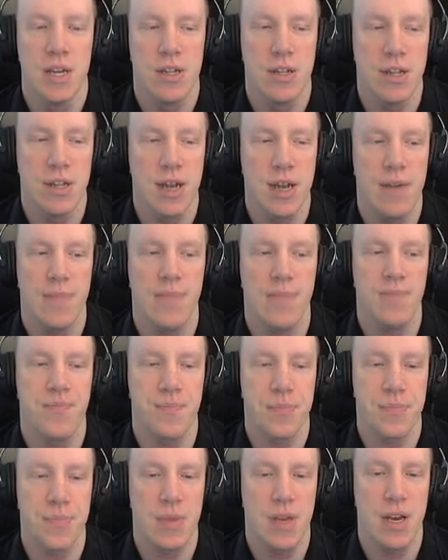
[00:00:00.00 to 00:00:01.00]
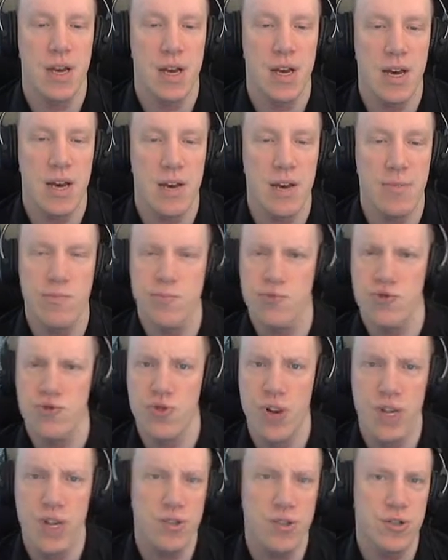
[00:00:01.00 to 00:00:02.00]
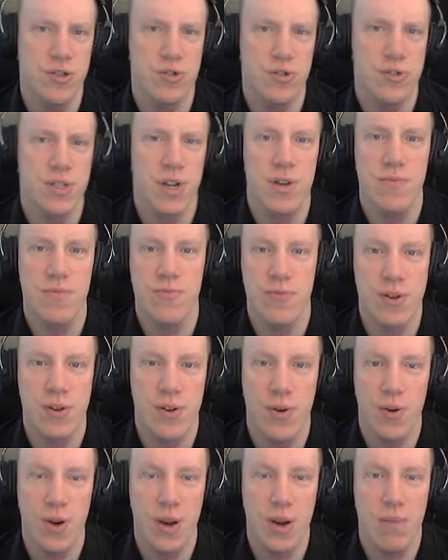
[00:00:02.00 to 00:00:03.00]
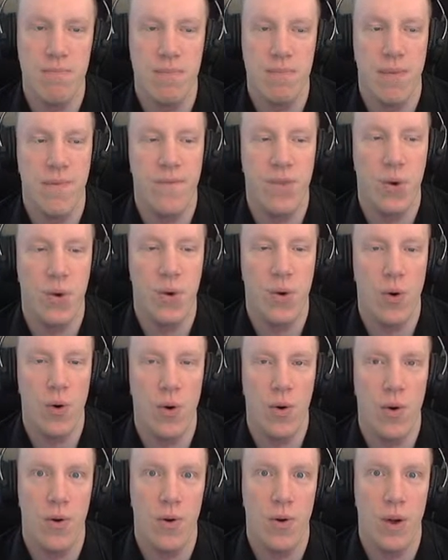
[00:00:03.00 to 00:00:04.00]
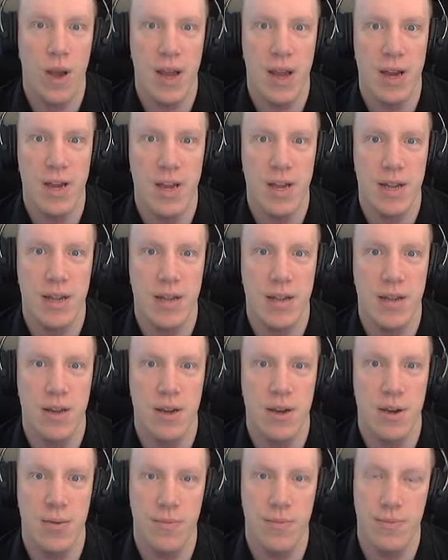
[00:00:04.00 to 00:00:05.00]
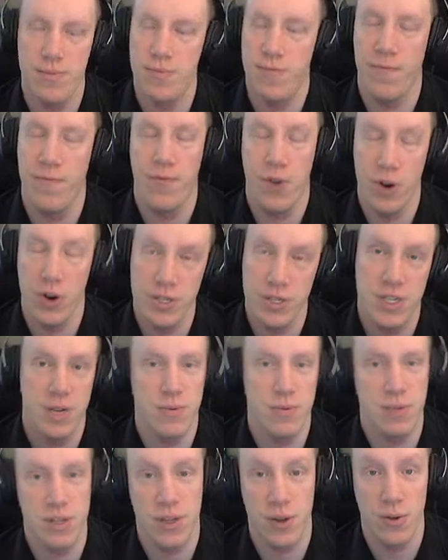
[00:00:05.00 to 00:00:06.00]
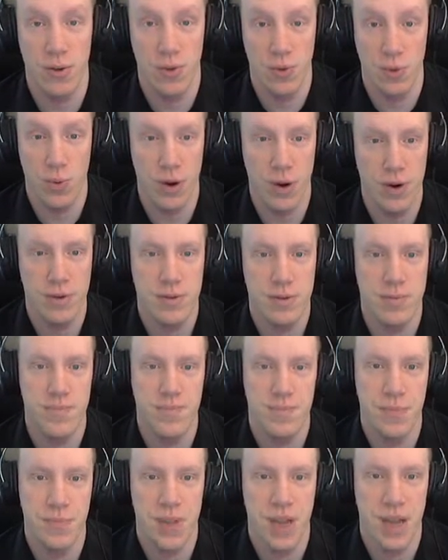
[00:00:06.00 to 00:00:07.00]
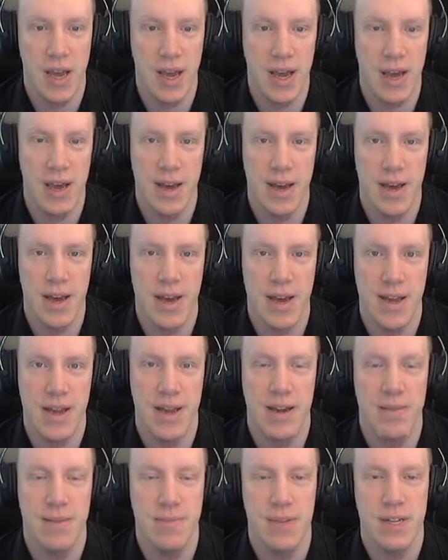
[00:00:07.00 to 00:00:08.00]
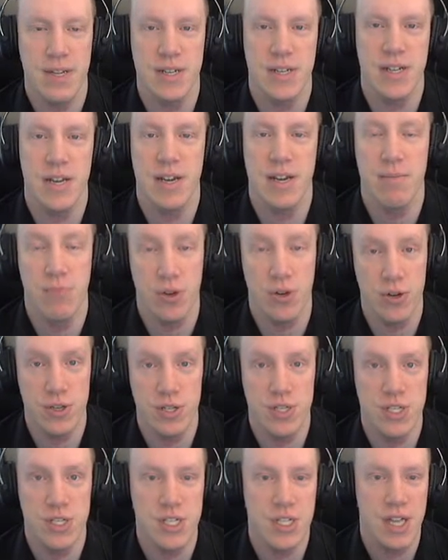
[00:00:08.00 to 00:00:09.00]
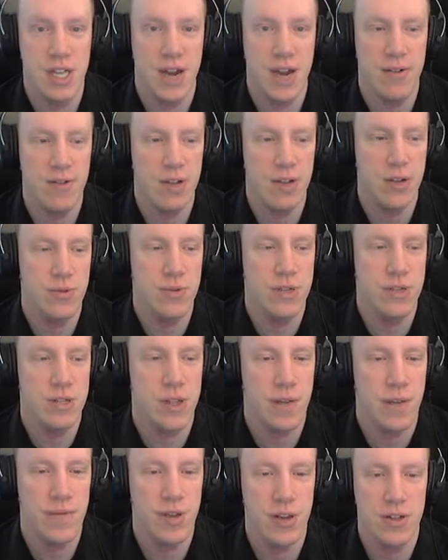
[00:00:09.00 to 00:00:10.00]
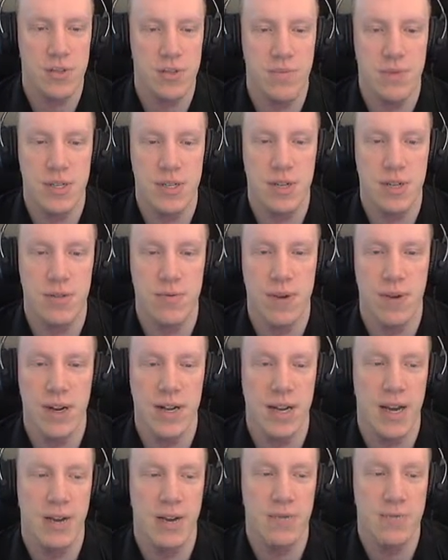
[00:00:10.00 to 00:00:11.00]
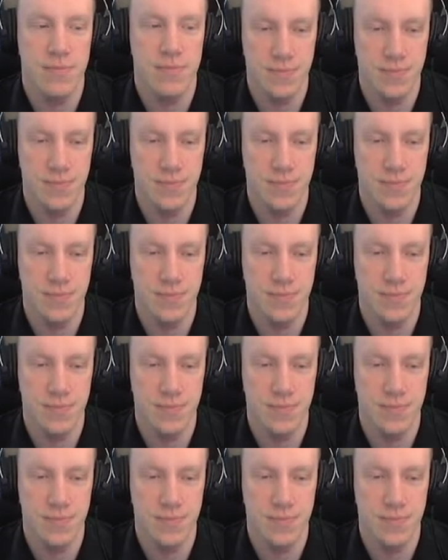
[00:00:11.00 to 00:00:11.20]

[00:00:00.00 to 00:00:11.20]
So yeah, I'm trying to do some recording before heading. First I will go to work. I am in the emergency care unit of the hospital right now.